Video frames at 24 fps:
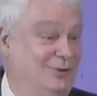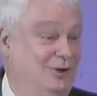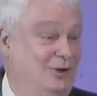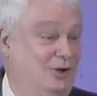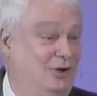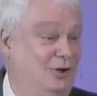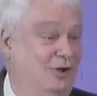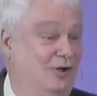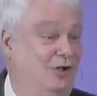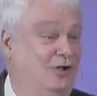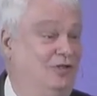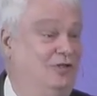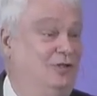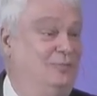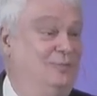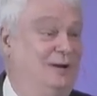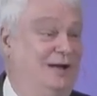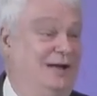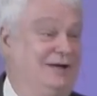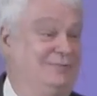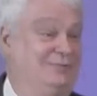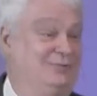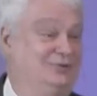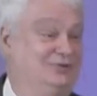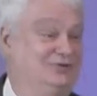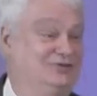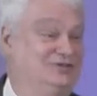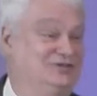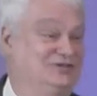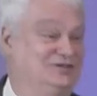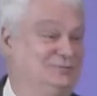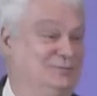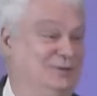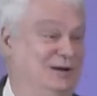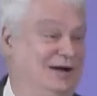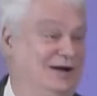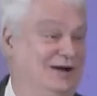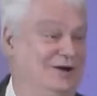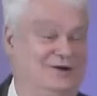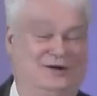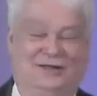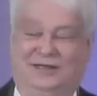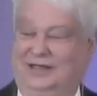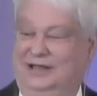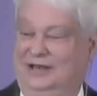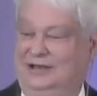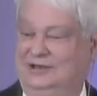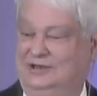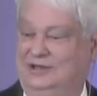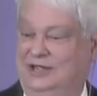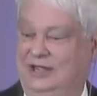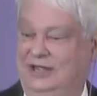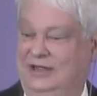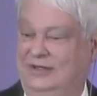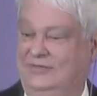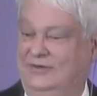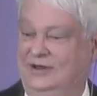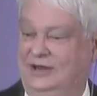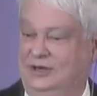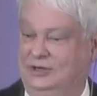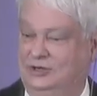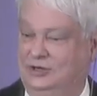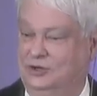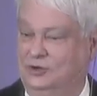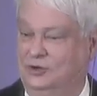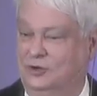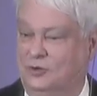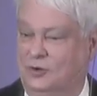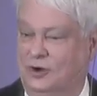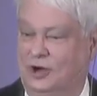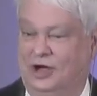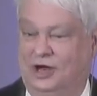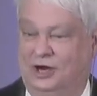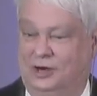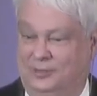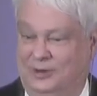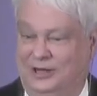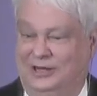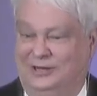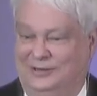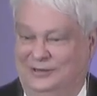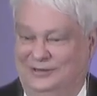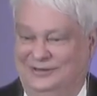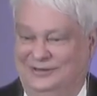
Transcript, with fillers: All the Bible's inspired, even in Deuteronomy.